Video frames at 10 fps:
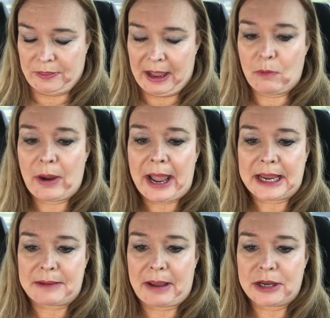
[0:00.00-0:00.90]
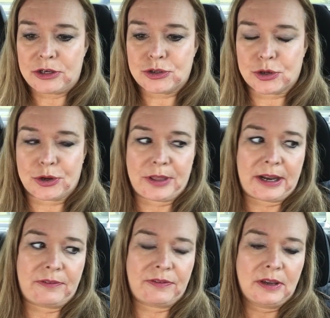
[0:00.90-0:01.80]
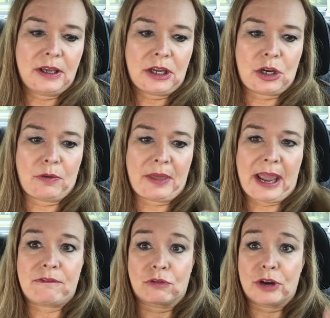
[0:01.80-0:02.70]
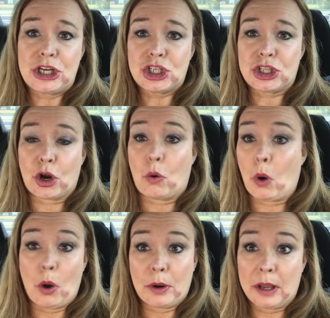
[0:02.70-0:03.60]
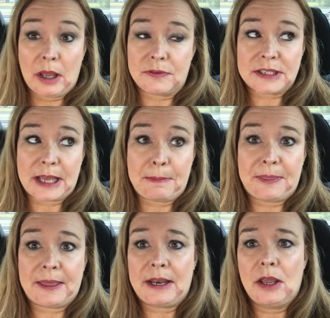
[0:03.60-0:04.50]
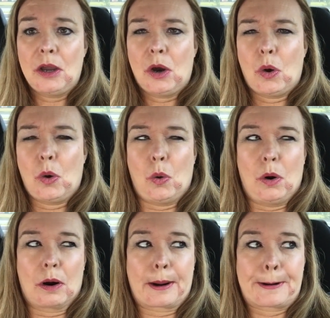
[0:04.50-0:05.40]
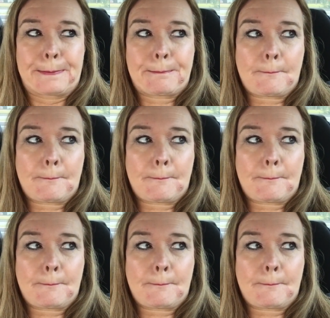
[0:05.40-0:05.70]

That way I can make sure that if, you know, they have reached their quota of something, or,